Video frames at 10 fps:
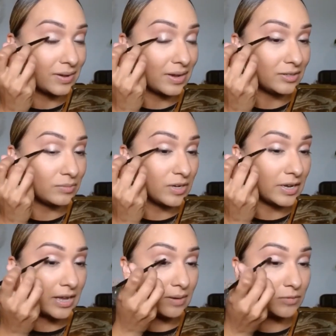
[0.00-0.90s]
Okay, so
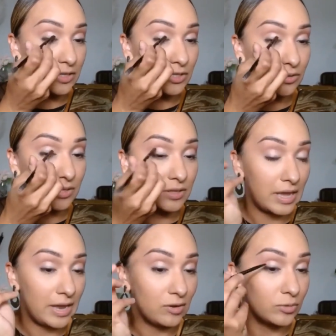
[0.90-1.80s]
I'm just using
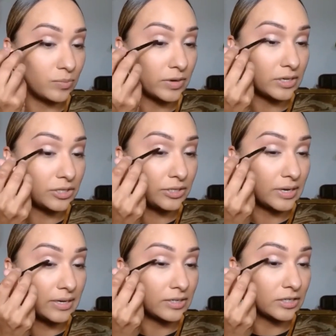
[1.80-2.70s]
the angled brush
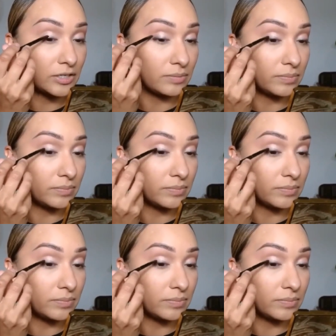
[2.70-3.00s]
and just